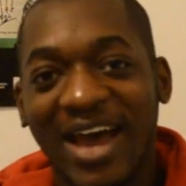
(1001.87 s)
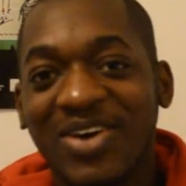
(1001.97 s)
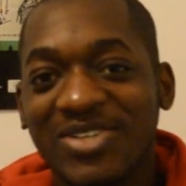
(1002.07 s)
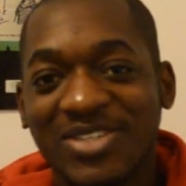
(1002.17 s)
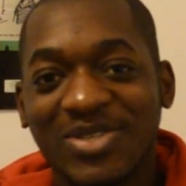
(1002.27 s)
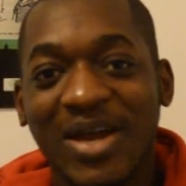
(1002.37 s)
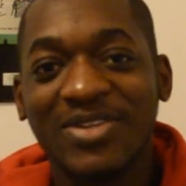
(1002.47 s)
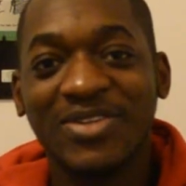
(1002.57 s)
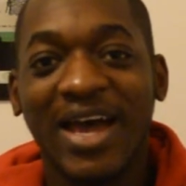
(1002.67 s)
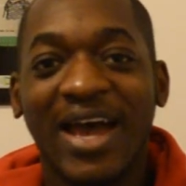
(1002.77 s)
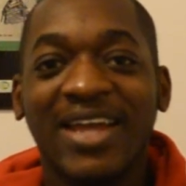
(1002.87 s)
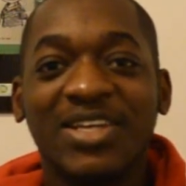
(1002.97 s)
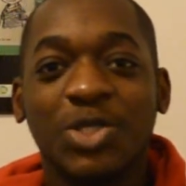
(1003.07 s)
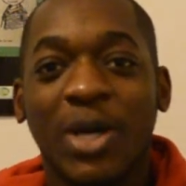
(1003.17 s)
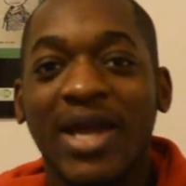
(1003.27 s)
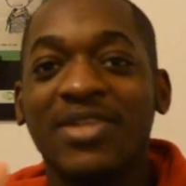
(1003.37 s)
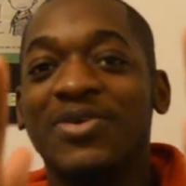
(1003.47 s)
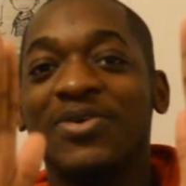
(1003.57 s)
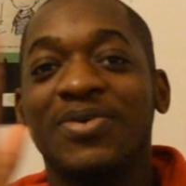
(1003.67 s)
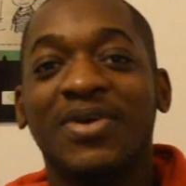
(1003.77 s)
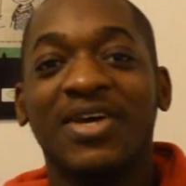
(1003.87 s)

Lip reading: I'll try and do that, and then try and